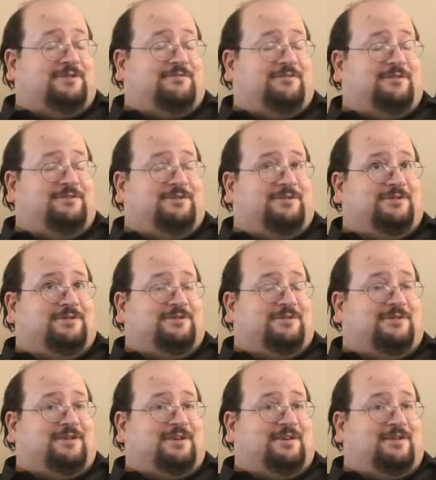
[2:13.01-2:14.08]
what was
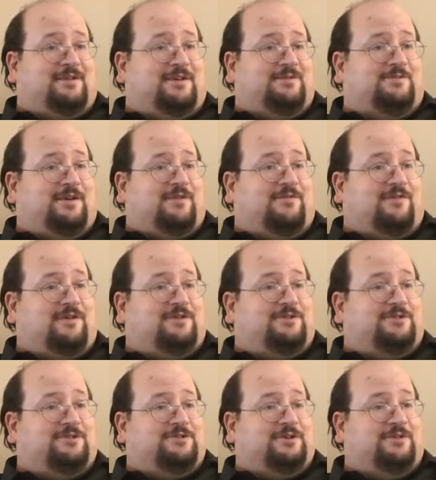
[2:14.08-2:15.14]
it? As my
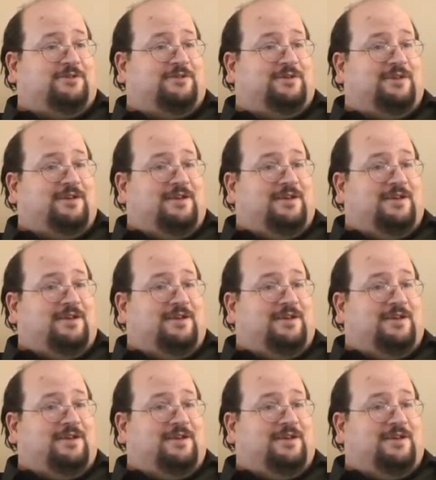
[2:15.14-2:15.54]
friends joked,